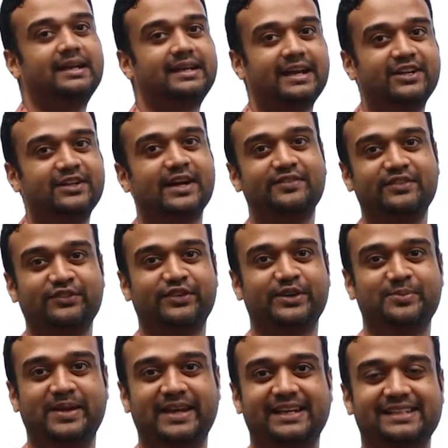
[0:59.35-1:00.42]
tend to have different
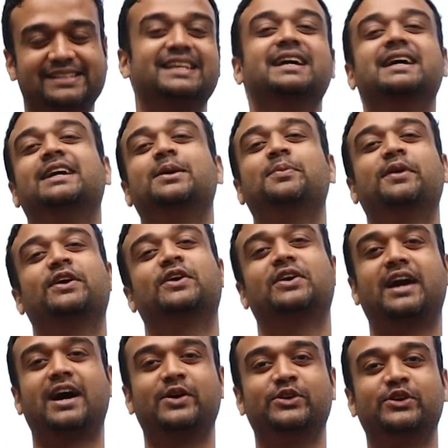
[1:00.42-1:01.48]
meanings depending on
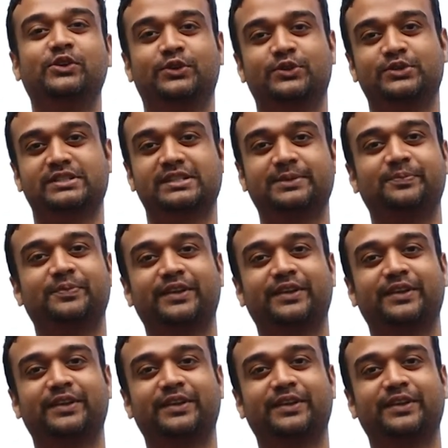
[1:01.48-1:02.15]
how you use it,